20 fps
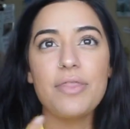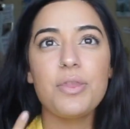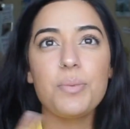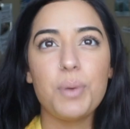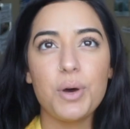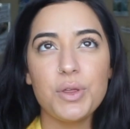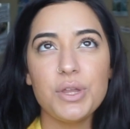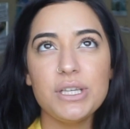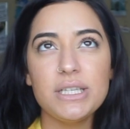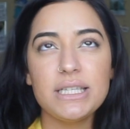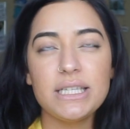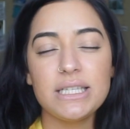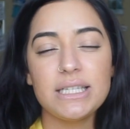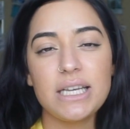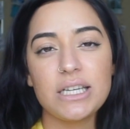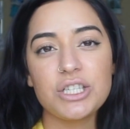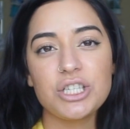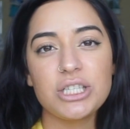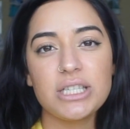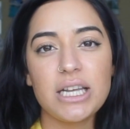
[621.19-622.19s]
Both of the
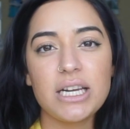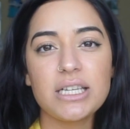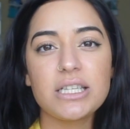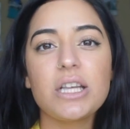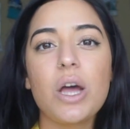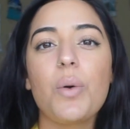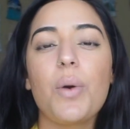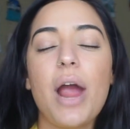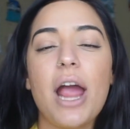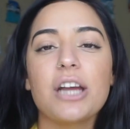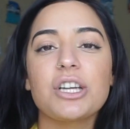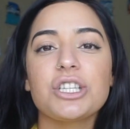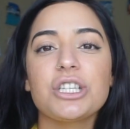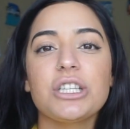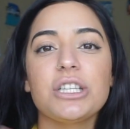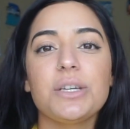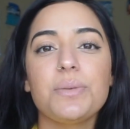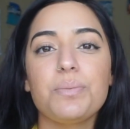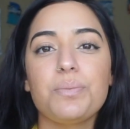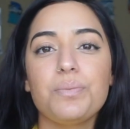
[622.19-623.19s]
C-sections that I saw were
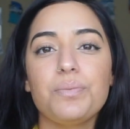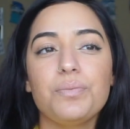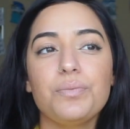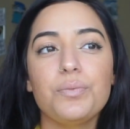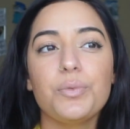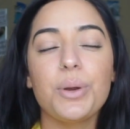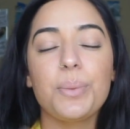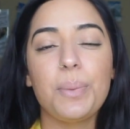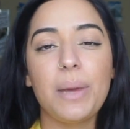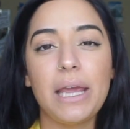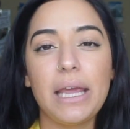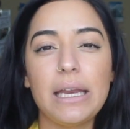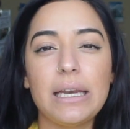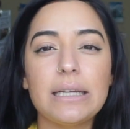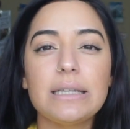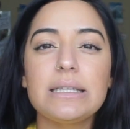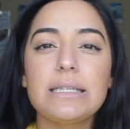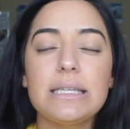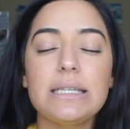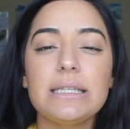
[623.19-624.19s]
actually
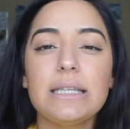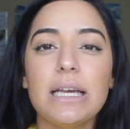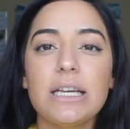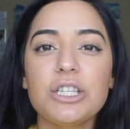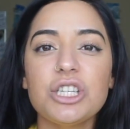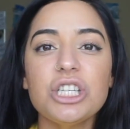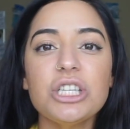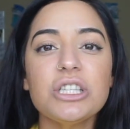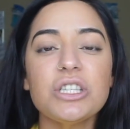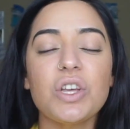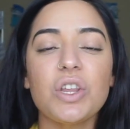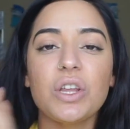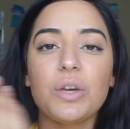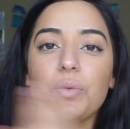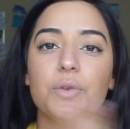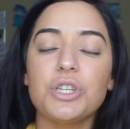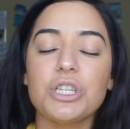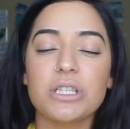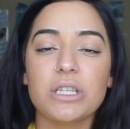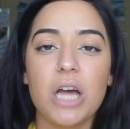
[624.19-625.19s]
repeated C-sections, so they
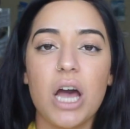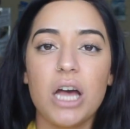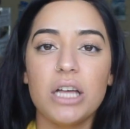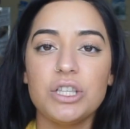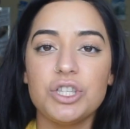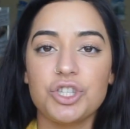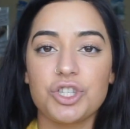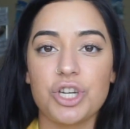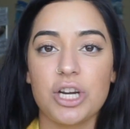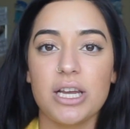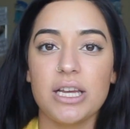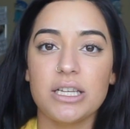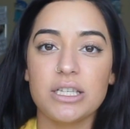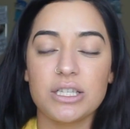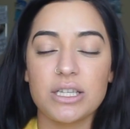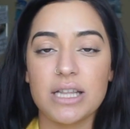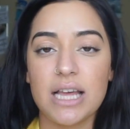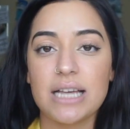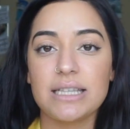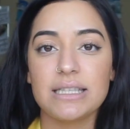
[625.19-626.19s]
would just cut straight
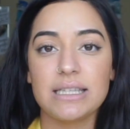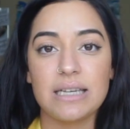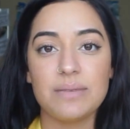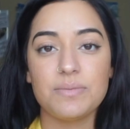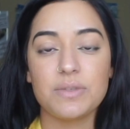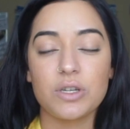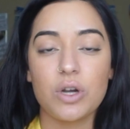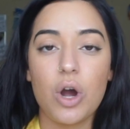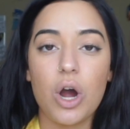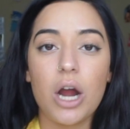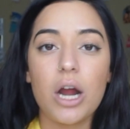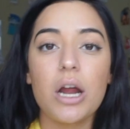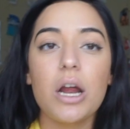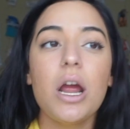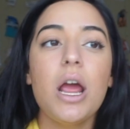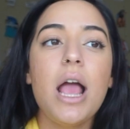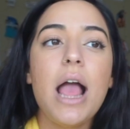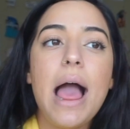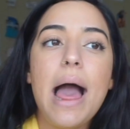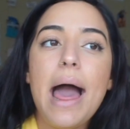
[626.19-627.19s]
into that same scar.
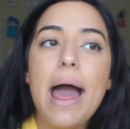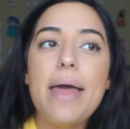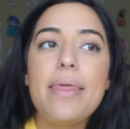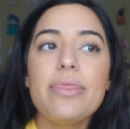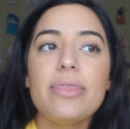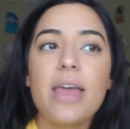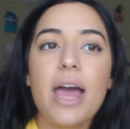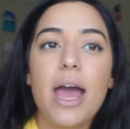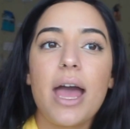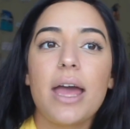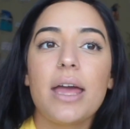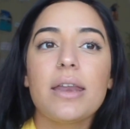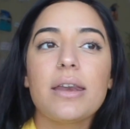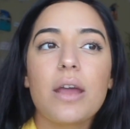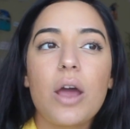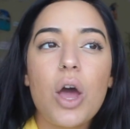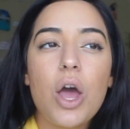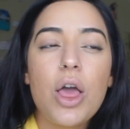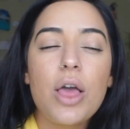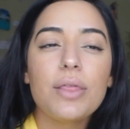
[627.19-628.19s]
And then
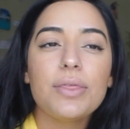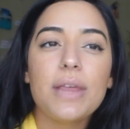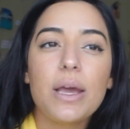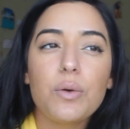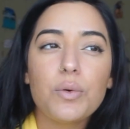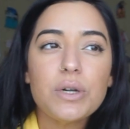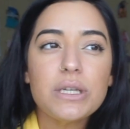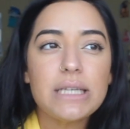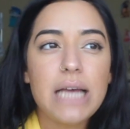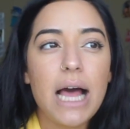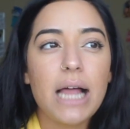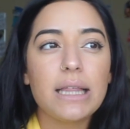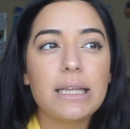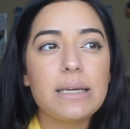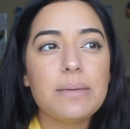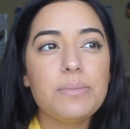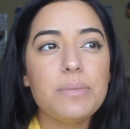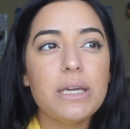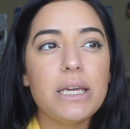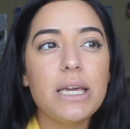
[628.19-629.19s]
they were
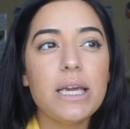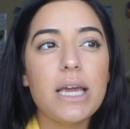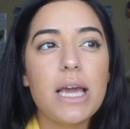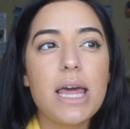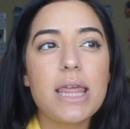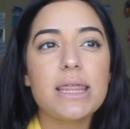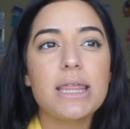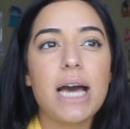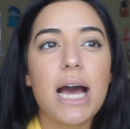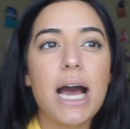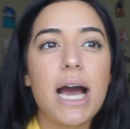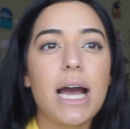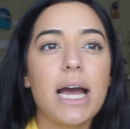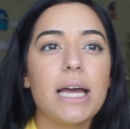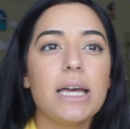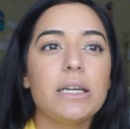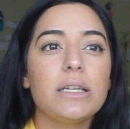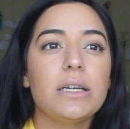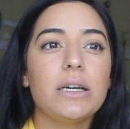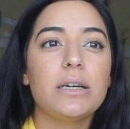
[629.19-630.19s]
telling me
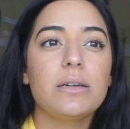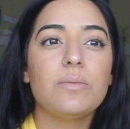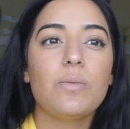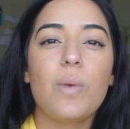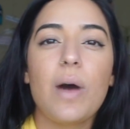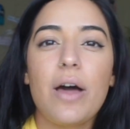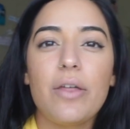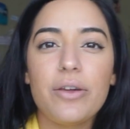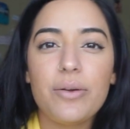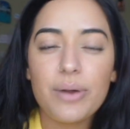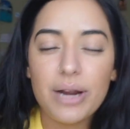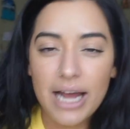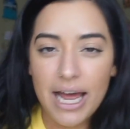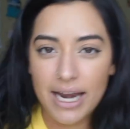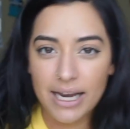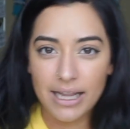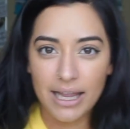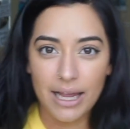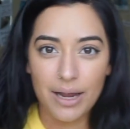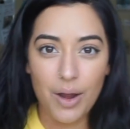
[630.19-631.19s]
that while they were
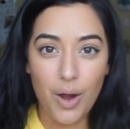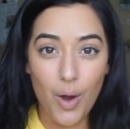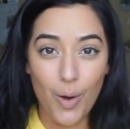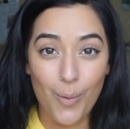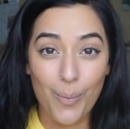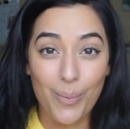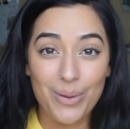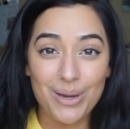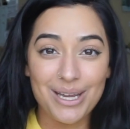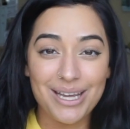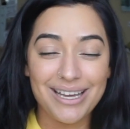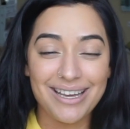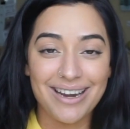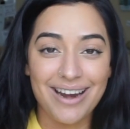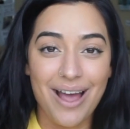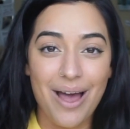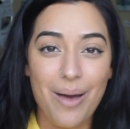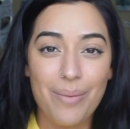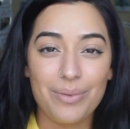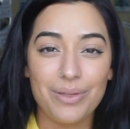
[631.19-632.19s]
kind of like opening it
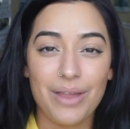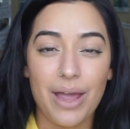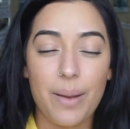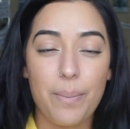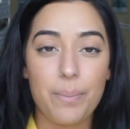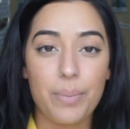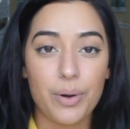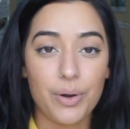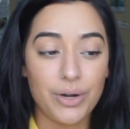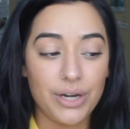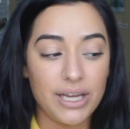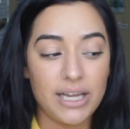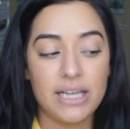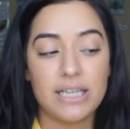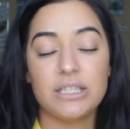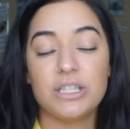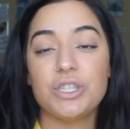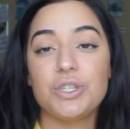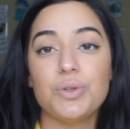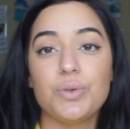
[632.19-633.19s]
up and like burning
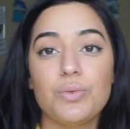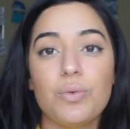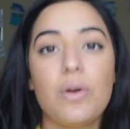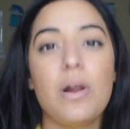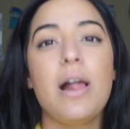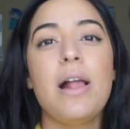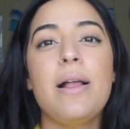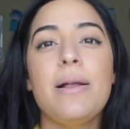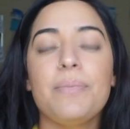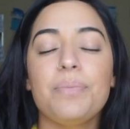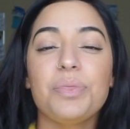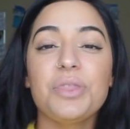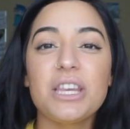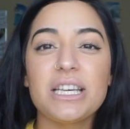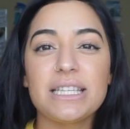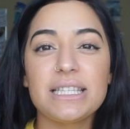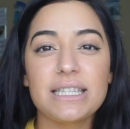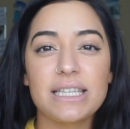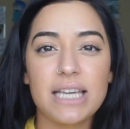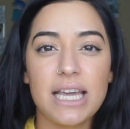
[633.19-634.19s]
into the
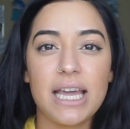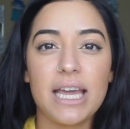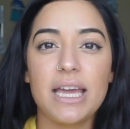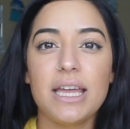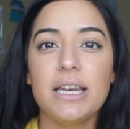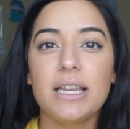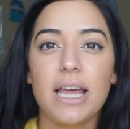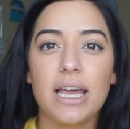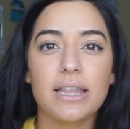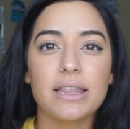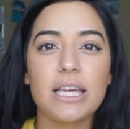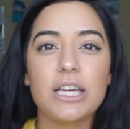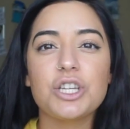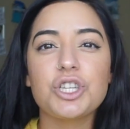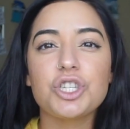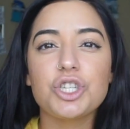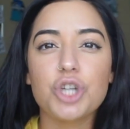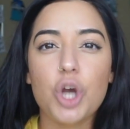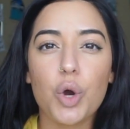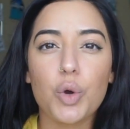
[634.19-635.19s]
skin, like they
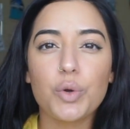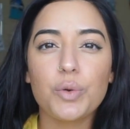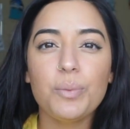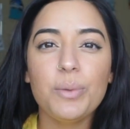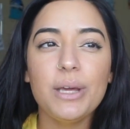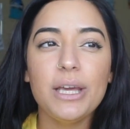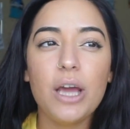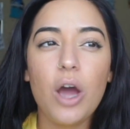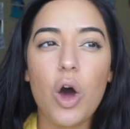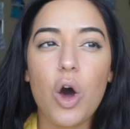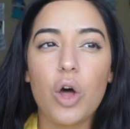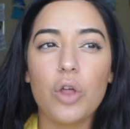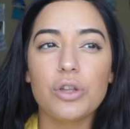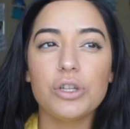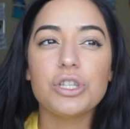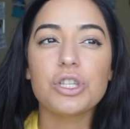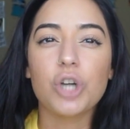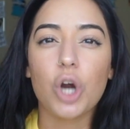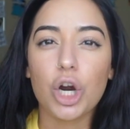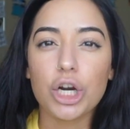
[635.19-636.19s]
showed me all the
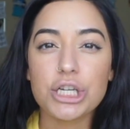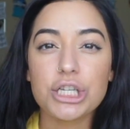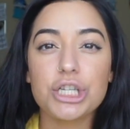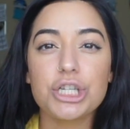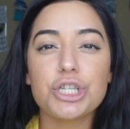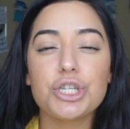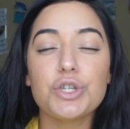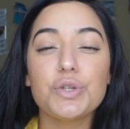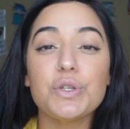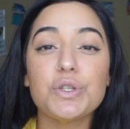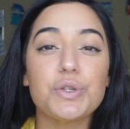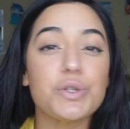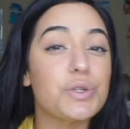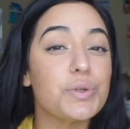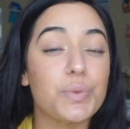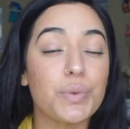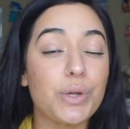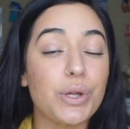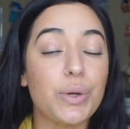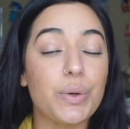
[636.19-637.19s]
scar tissue, which
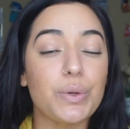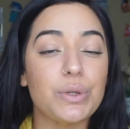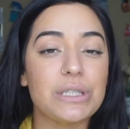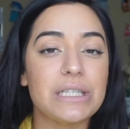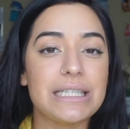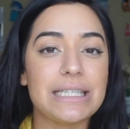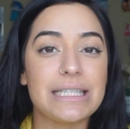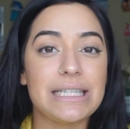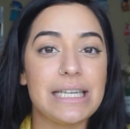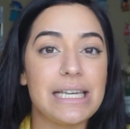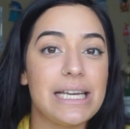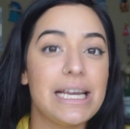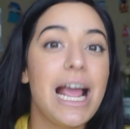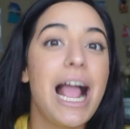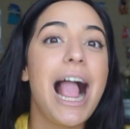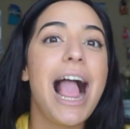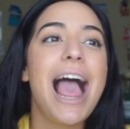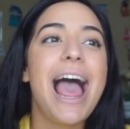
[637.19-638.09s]
was really cool to see.